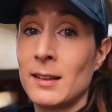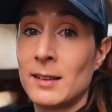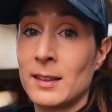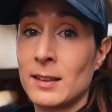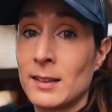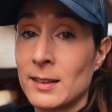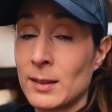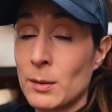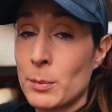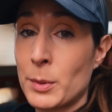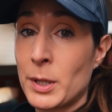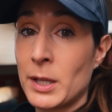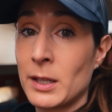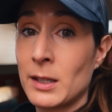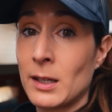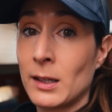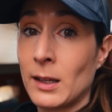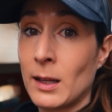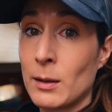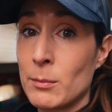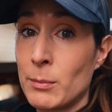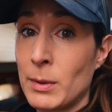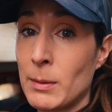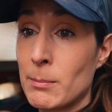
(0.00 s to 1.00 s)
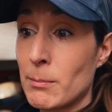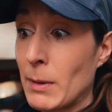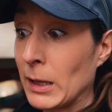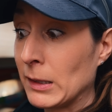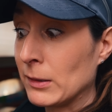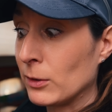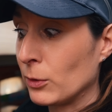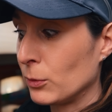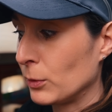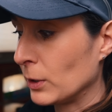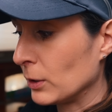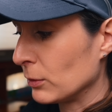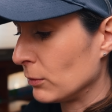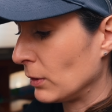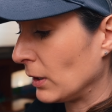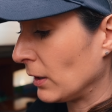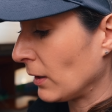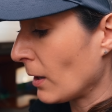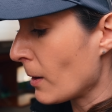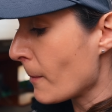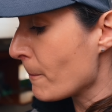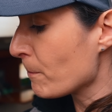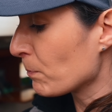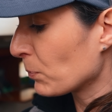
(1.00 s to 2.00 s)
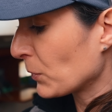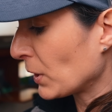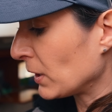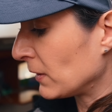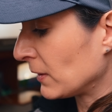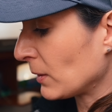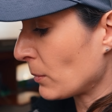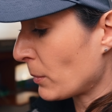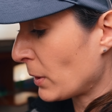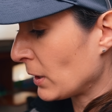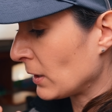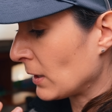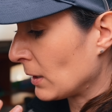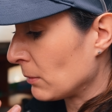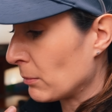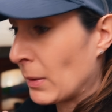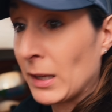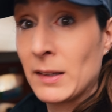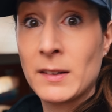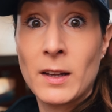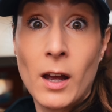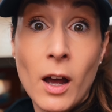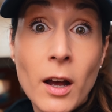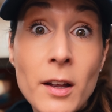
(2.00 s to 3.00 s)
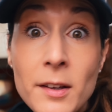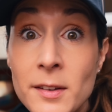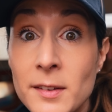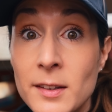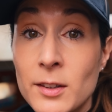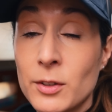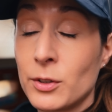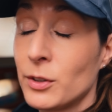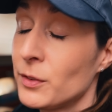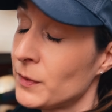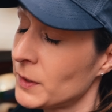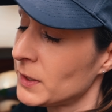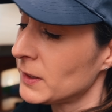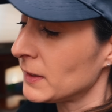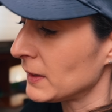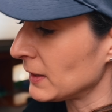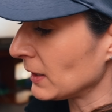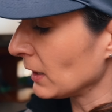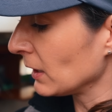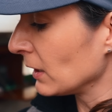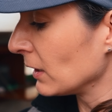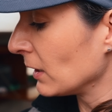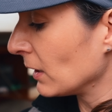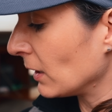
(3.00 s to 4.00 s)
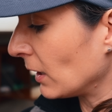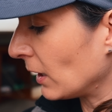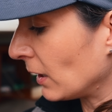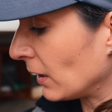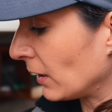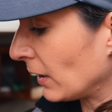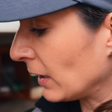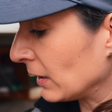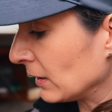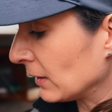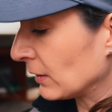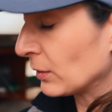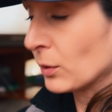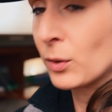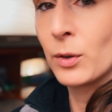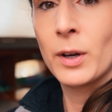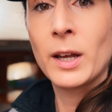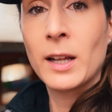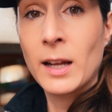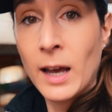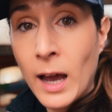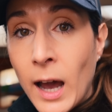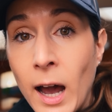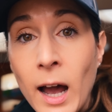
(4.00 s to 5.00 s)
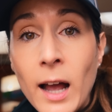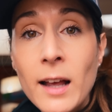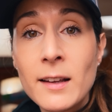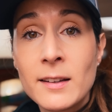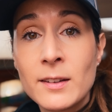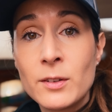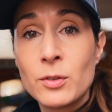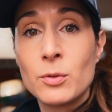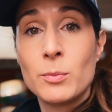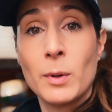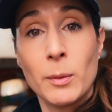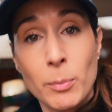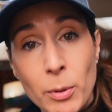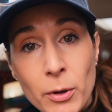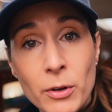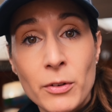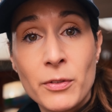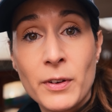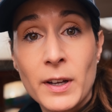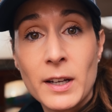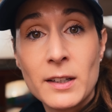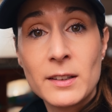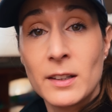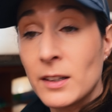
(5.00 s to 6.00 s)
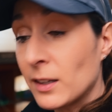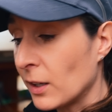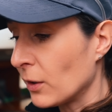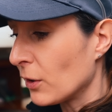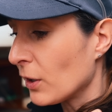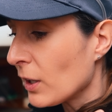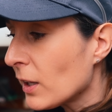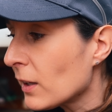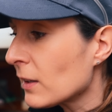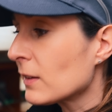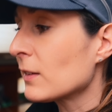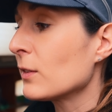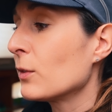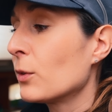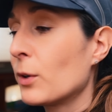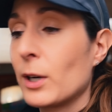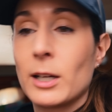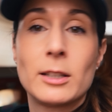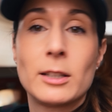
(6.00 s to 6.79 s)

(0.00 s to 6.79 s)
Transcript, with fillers: isn't something that can be messed around with. It's something that makes us nervous. Uh, and so it has to be perfect. There is no